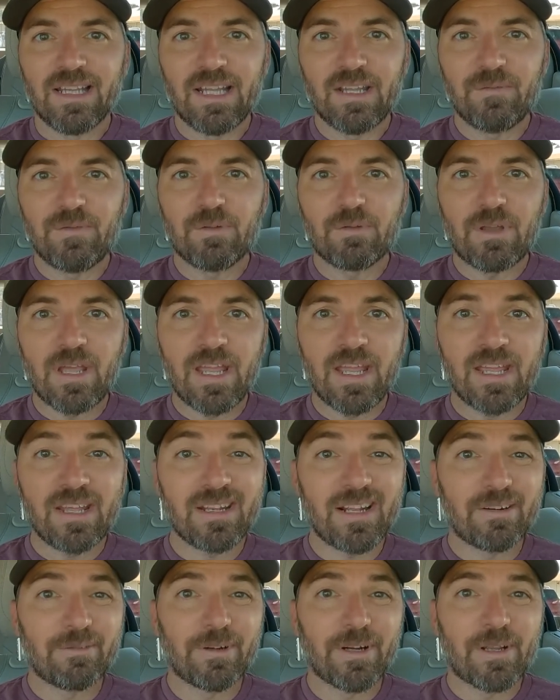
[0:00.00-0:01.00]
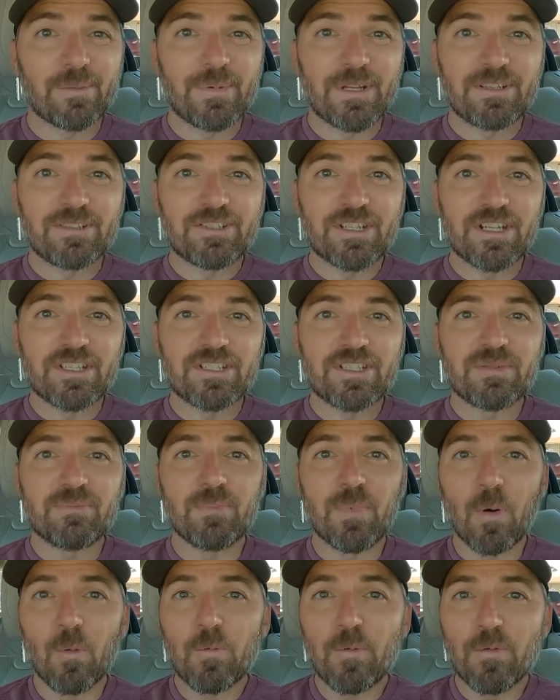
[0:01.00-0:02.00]
If you can, I'd recommend changing
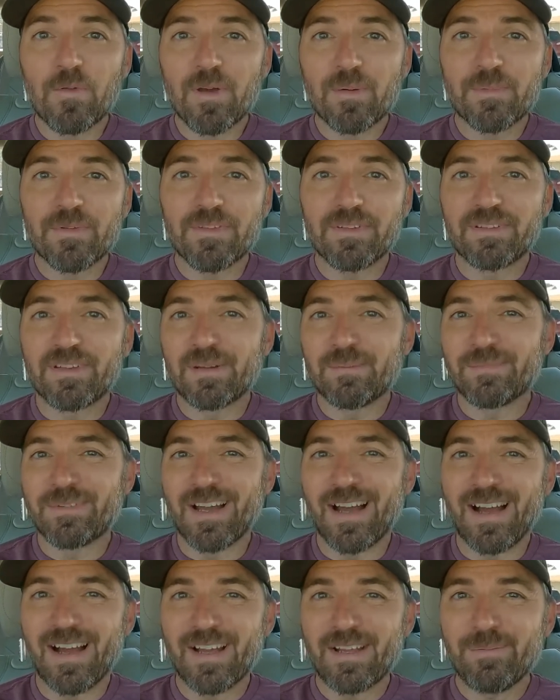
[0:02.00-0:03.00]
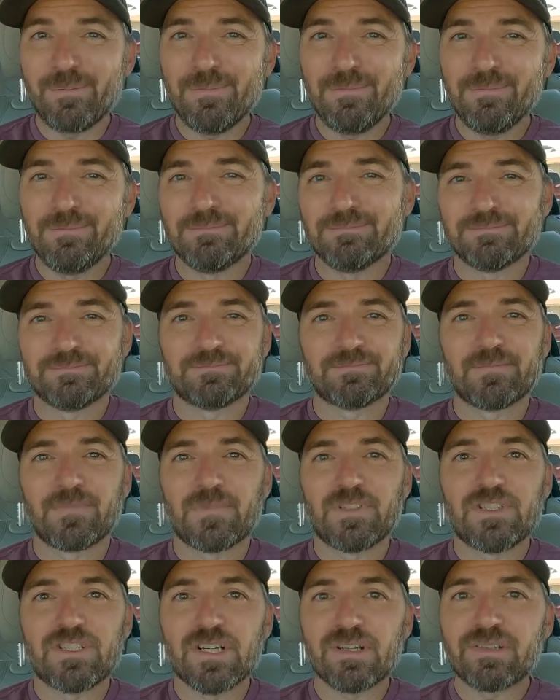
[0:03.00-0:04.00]
both of them at the same time,
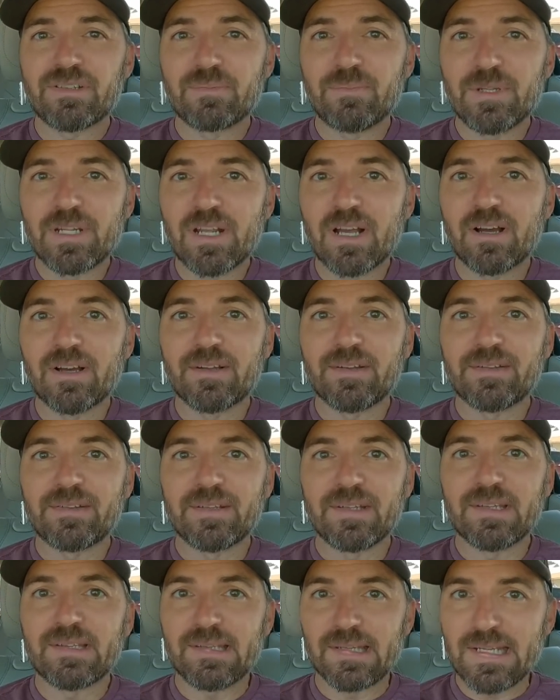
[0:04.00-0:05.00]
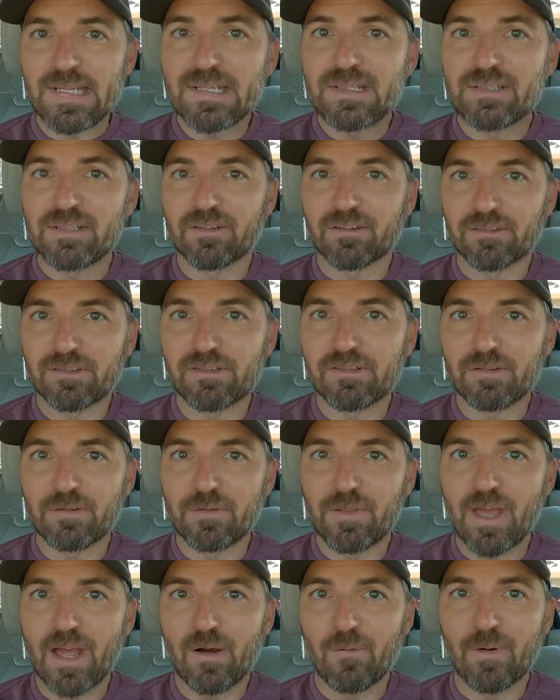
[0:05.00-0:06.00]
just because it's easier to
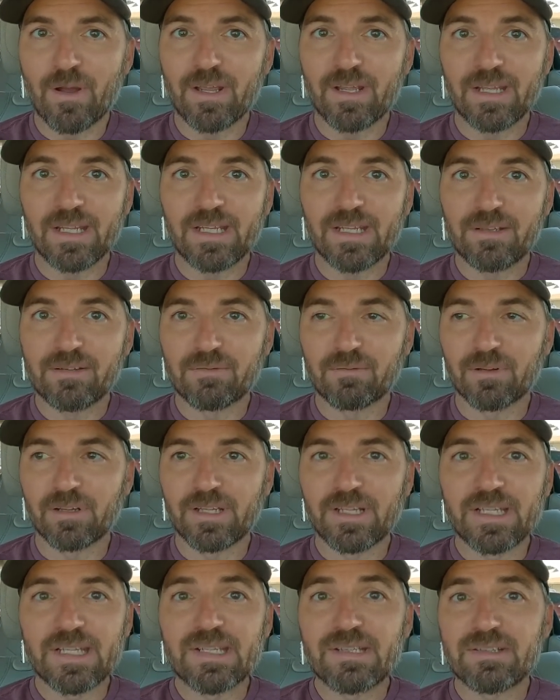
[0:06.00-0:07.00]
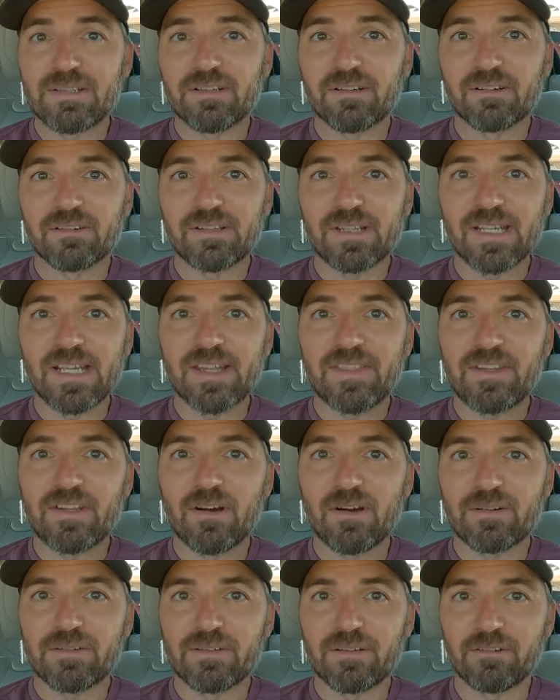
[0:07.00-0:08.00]
do that way. It is really easier to get the
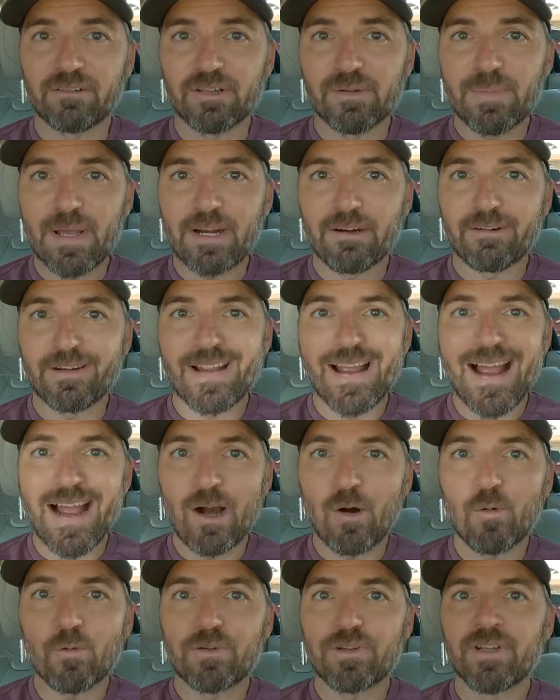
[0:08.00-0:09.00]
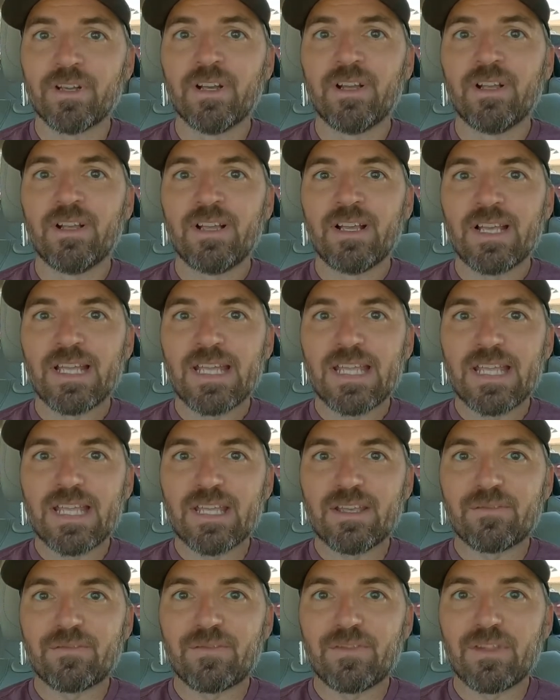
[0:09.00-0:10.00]
auxiliary battery out
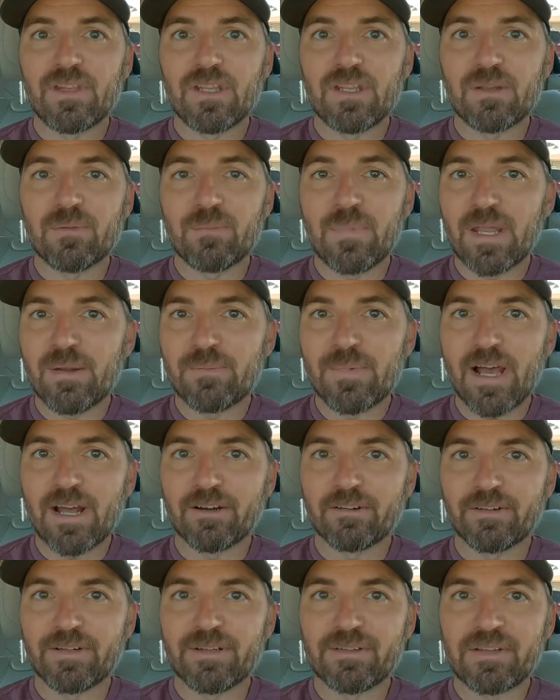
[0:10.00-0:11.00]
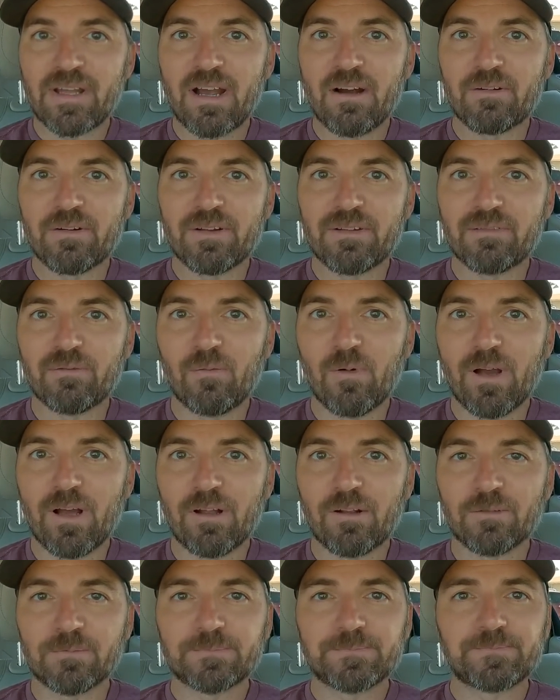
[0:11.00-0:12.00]
if the main battery is out as
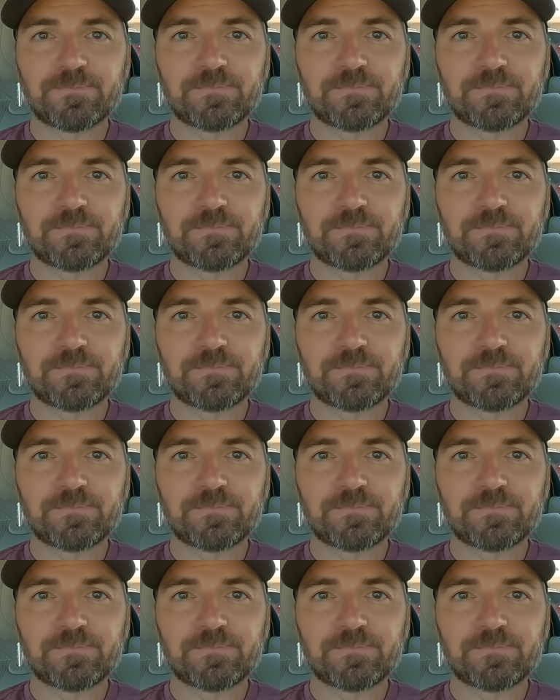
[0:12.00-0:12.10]
well.